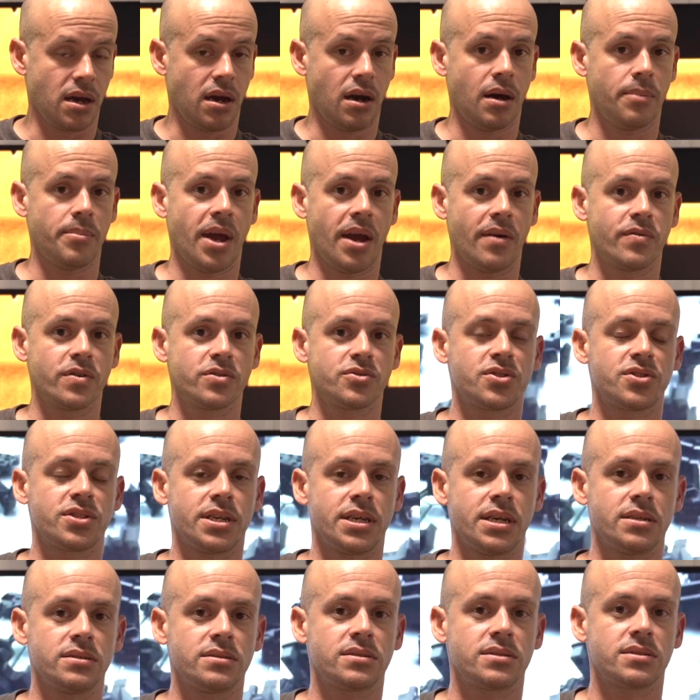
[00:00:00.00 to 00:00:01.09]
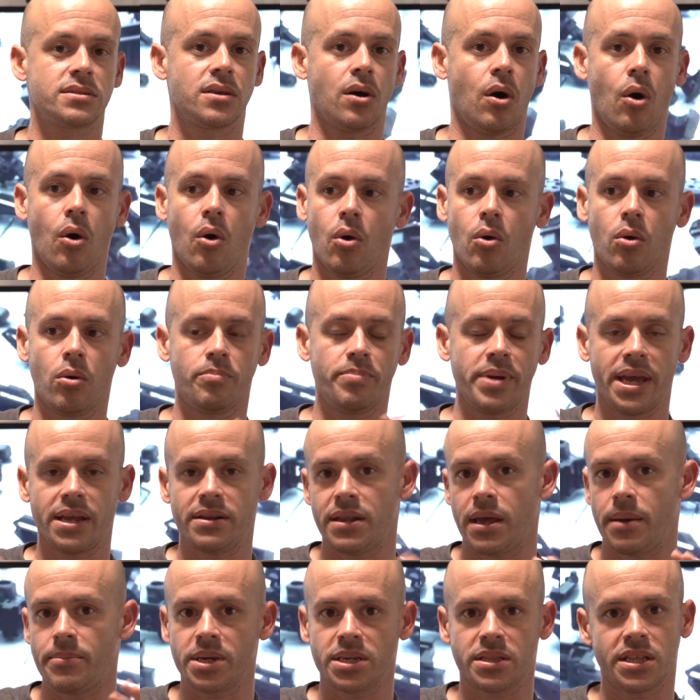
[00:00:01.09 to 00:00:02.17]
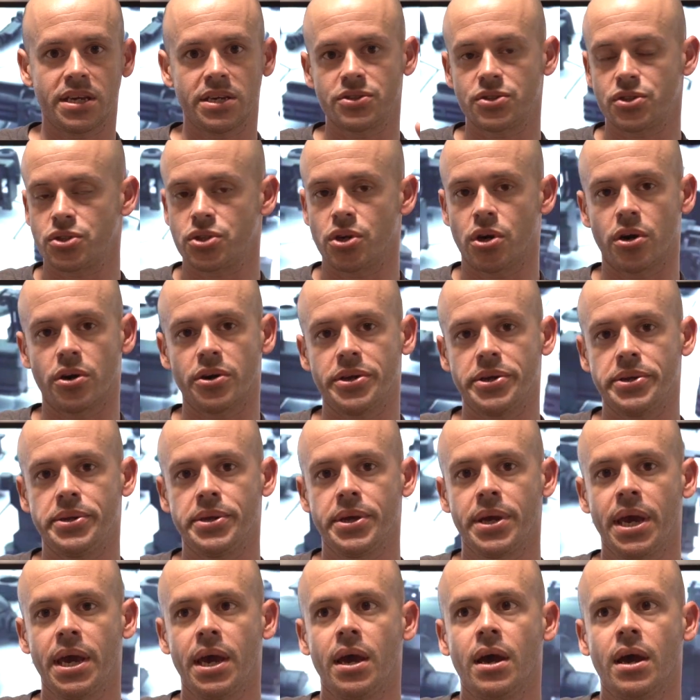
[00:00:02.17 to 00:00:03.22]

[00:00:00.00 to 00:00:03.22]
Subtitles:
Ever since the whole pandemic thing started,